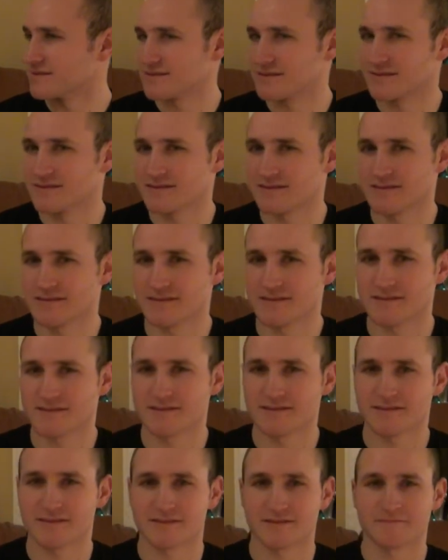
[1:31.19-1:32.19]

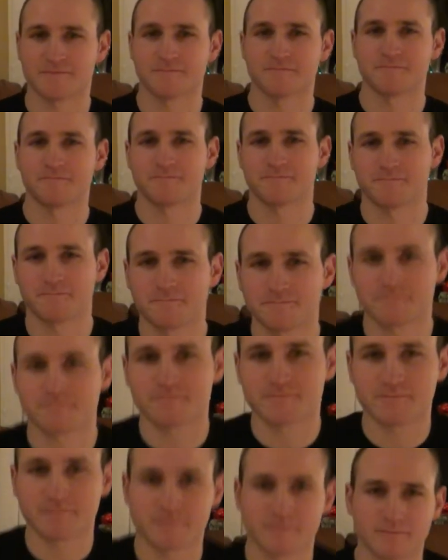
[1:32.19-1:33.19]

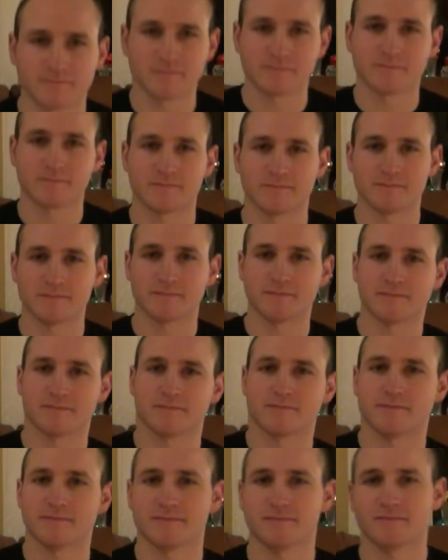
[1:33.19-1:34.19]

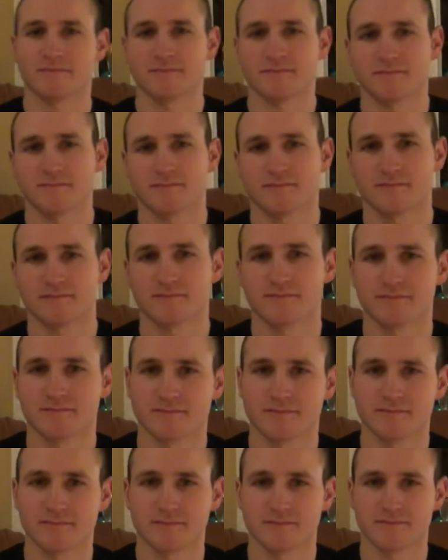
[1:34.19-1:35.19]

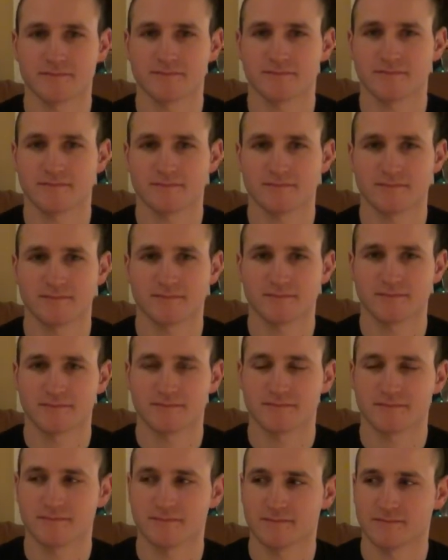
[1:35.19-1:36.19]

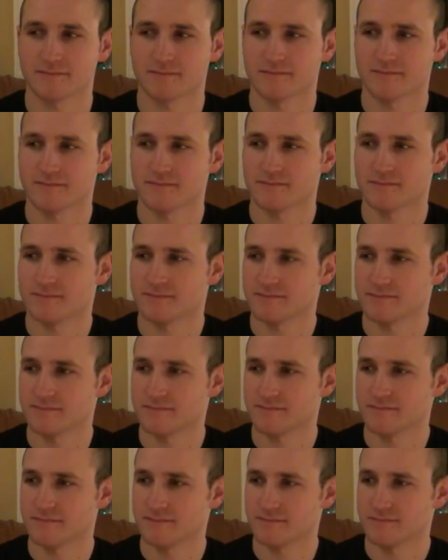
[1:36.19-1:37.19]

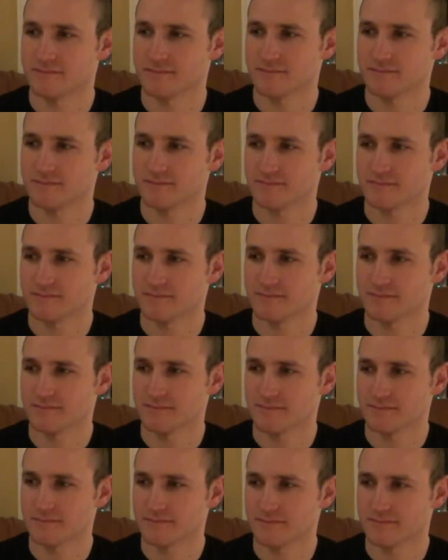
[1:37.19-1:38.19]

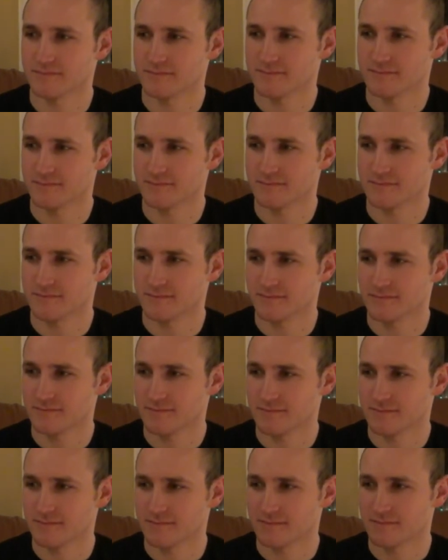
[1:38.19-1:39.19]

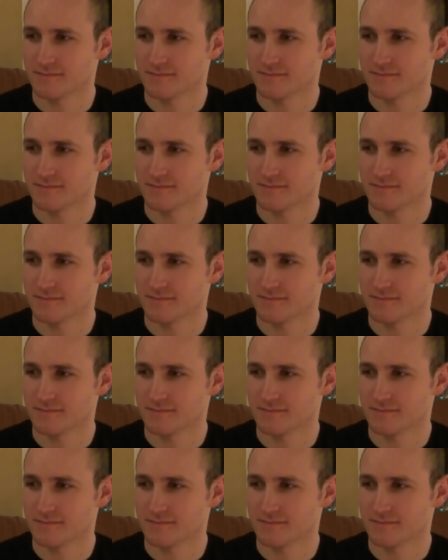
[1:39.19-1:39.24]
(not speaking)